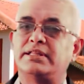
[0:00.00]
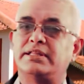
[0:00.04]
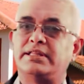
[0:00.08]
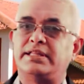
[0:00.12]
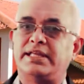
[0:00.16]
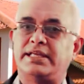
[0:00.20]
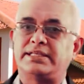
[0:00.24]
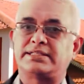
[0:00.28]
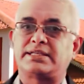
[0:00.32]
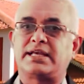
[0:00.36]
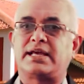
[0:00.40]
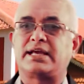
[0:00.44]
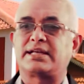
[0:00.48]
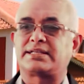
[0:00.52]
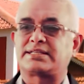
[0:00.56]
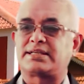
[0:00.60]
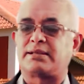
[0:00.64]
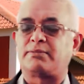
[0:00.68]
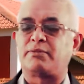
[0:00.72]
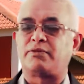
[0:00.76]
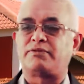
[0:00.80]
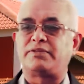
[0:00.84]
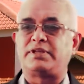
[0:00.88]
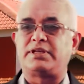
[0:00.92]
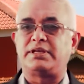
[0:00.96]
These are
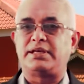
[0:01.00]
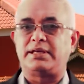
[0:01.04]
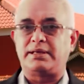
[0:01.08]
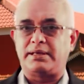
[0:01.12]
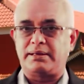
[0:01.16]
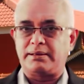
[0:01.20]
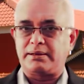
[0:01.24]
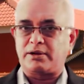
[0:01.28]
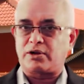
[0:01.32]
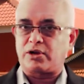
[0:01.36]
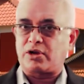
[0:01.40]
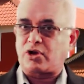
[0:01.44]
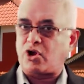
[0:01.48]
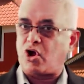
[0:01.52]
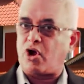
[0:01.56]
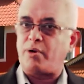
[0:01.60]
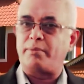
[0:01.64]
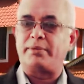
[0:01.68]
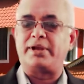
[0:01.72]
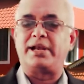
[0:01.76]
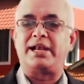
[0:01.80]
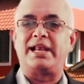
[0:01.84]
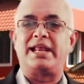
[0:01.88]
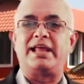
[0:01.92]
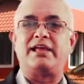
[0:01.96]
some of the
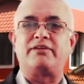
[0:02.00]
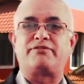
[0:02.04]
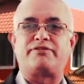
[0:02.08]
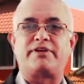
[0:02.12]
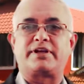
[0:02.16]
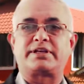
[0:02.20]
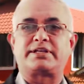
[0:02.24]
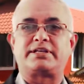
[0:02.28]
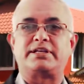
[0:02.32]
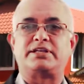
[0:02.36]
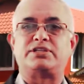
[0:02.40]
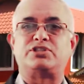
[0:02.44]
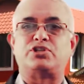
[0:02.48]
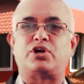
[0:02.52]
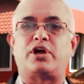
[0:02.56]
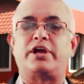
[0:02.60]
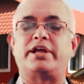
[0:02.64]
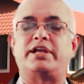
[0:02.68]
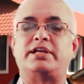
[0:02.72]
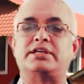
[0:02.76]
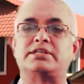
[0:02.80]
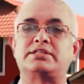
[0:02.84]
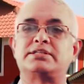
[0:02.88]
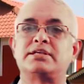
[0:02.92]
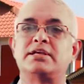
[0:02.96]
commonly affected
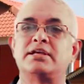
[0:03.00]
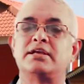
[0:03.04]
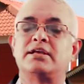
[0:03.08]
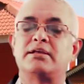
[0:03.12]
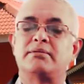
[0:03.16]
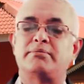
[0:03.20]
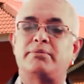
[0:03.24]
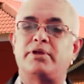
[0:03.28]
joints